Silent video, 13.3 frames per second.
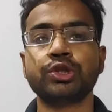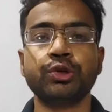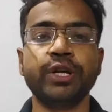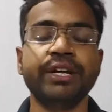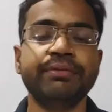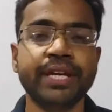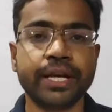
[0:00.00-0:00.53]

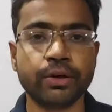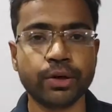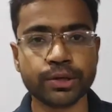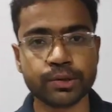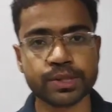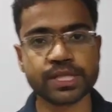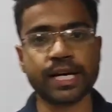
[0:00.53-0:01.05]
today we are going
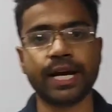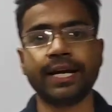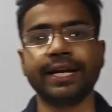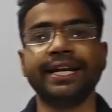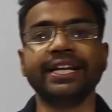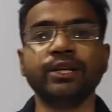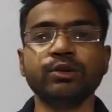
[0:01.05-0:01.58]
to start
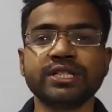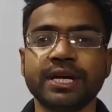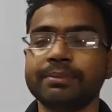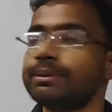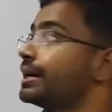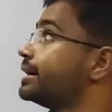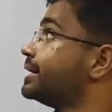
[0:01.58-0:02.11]
a new
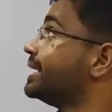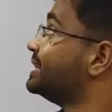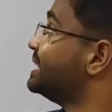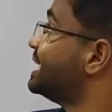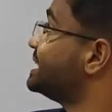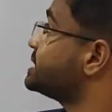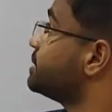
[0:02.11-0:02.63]
chapter and
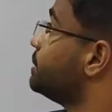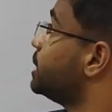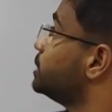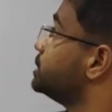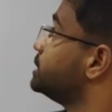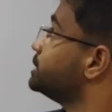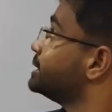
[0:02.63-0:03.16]
that's
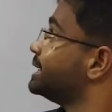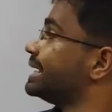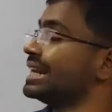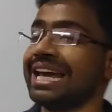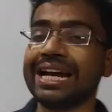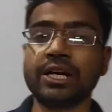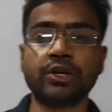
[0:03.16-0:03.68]
about
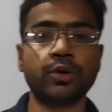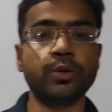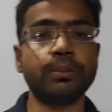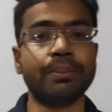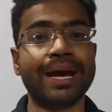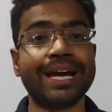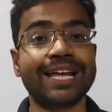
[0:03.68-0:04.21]

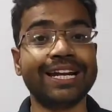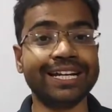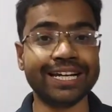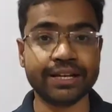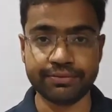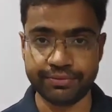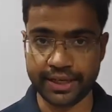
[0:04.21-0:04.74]
electromagnetic
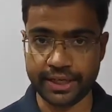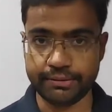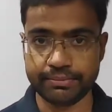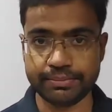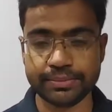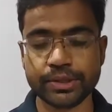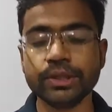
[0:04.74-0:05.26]
wave.
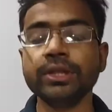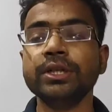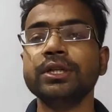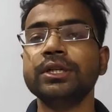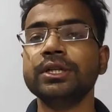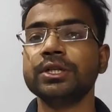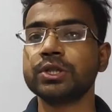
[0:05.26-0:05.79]

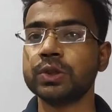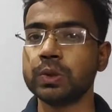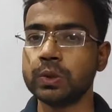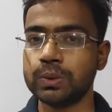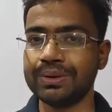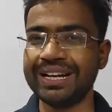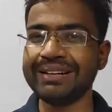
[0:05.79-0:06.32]

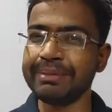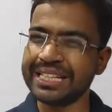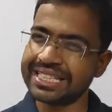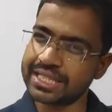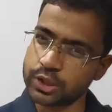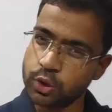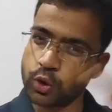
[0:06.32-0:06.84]
So let me
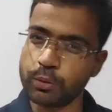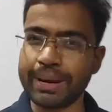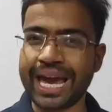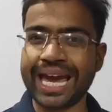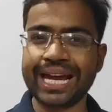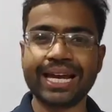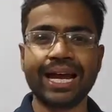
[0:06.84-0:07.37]
just go
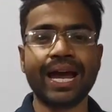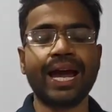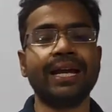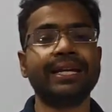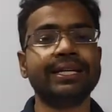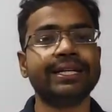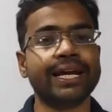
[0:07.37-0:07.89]
back
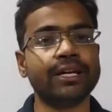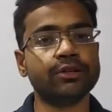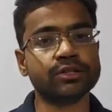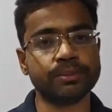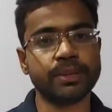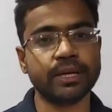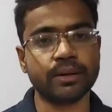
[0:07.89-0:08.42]
and tell you
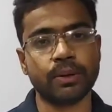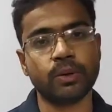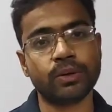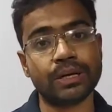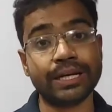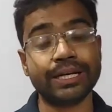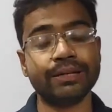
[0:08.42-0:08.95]
something about
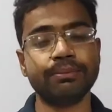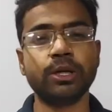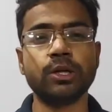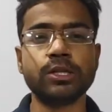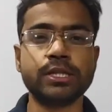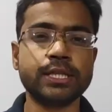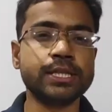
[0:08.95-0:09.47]

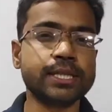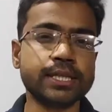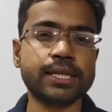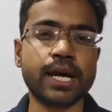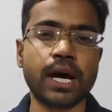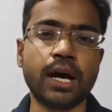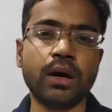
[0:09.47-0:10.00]
because this is
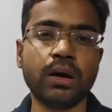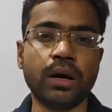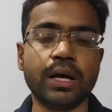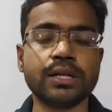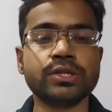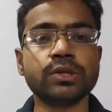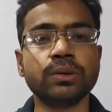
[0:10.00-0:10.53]
how
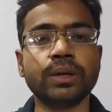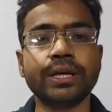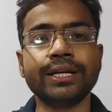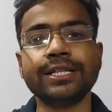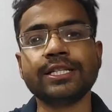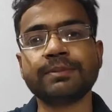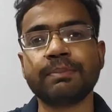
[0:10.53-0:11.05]
also
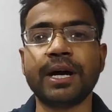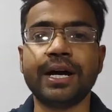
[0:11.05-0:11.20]
this